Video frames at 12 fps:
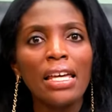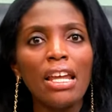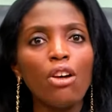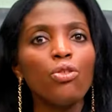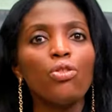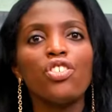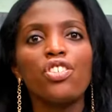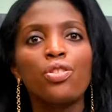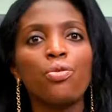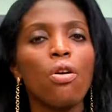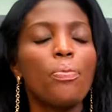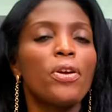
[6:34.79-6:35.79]
Now, don't just
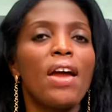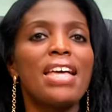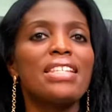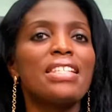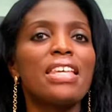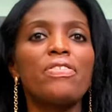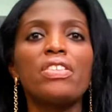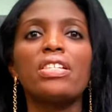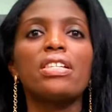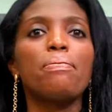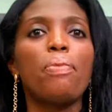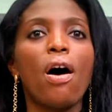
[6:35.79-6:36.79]
throw up your hands and say, This
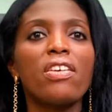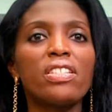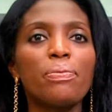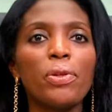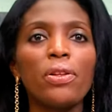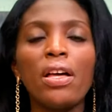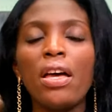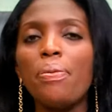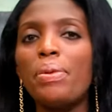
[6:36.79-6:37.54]
is impossible.